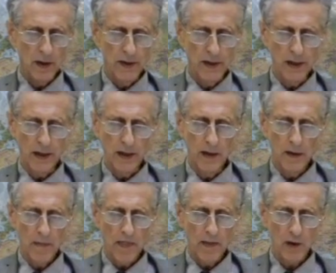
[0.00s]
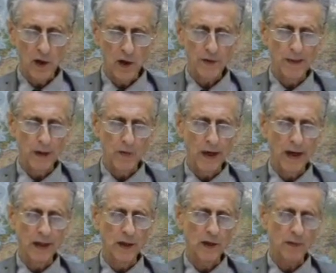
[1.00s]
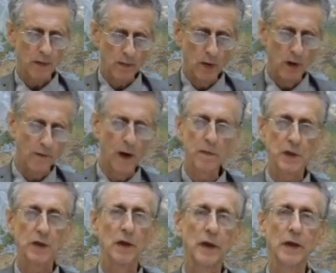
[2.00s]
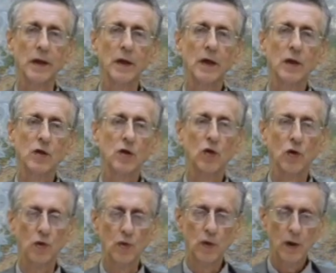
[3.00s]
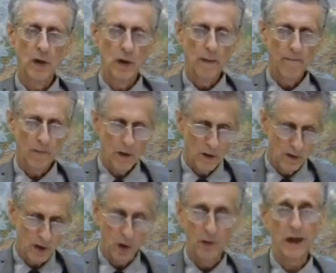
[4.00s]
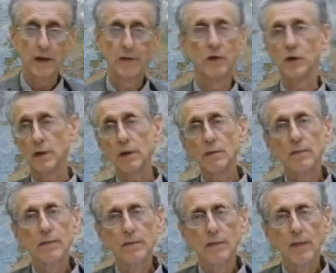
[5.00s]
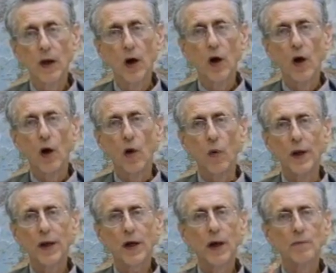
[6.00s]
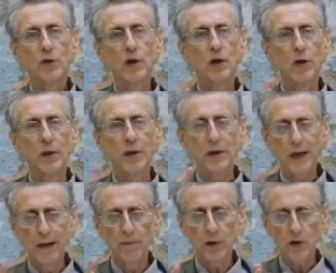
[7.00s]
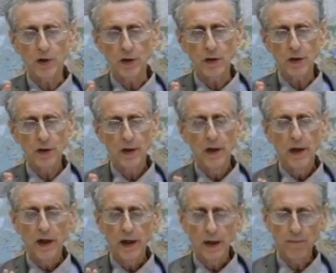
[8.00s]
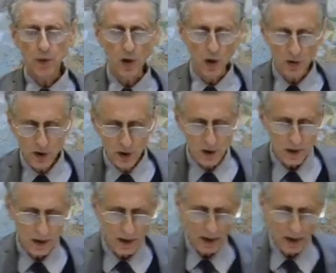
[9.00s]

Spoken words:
the cosmic rays move oppositely to solar activity, when it comes to doing the temperatures, he plots